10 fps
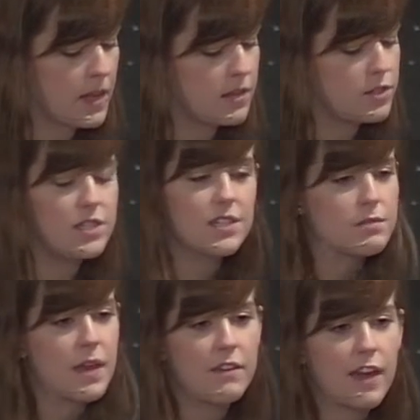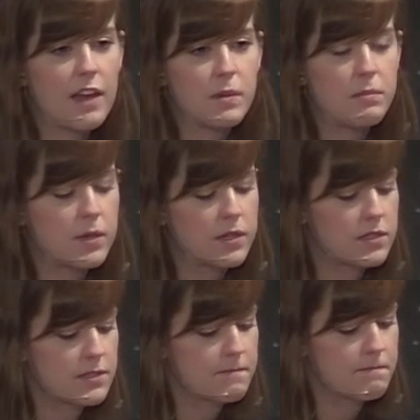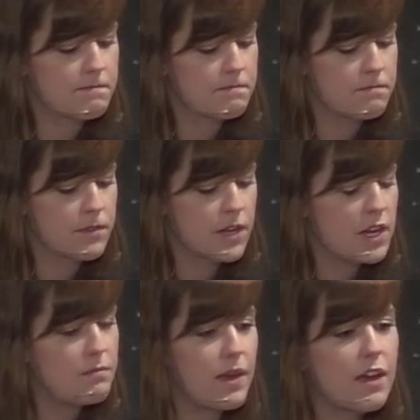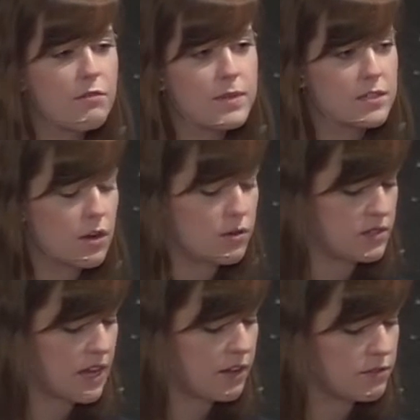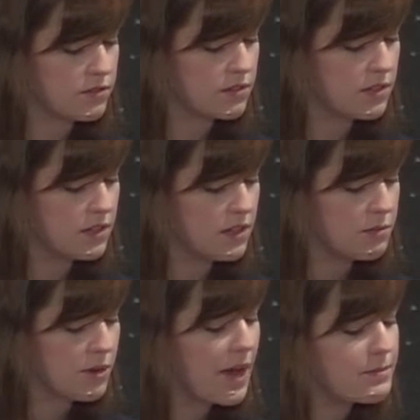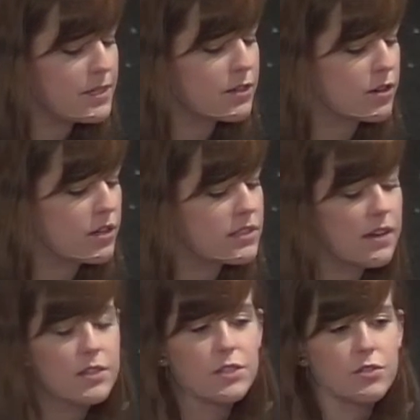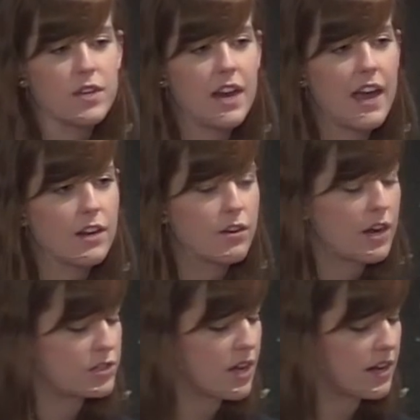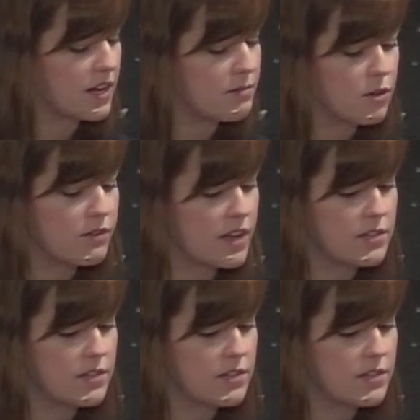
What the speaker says: Jesus may have had pimples. He may have been tone deaf. Perhaps a girl down the street had a crush on him, or vice